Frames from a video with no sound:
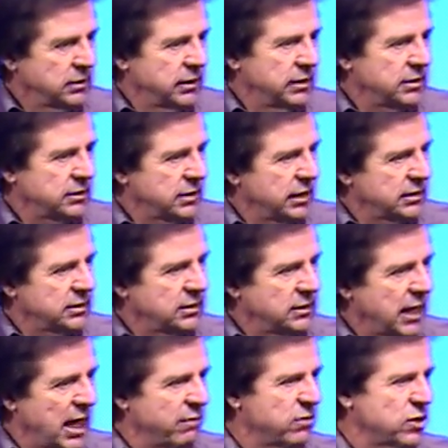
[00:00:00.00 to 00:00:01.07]
And it says, And
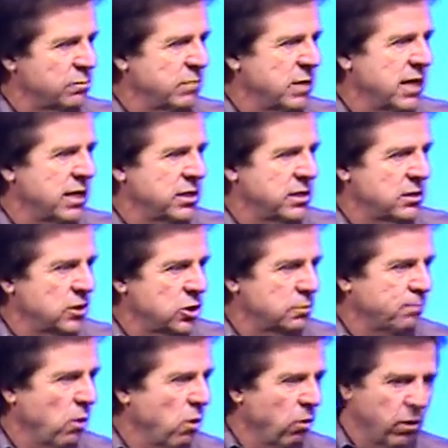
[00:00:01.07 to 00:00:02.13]
David's men
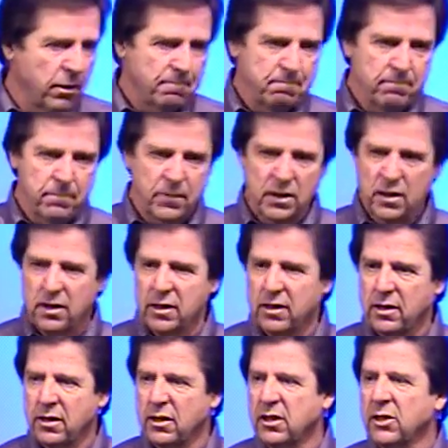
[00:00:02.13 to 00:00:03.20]
spoke
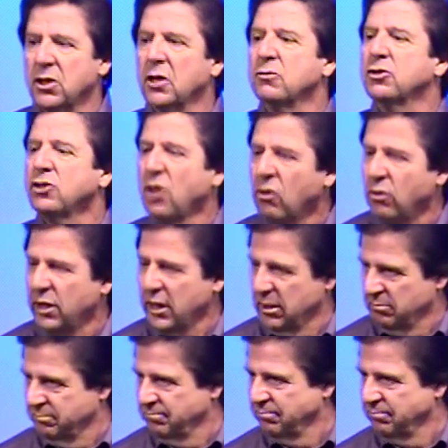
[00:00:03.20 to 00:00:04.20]
of stoning him.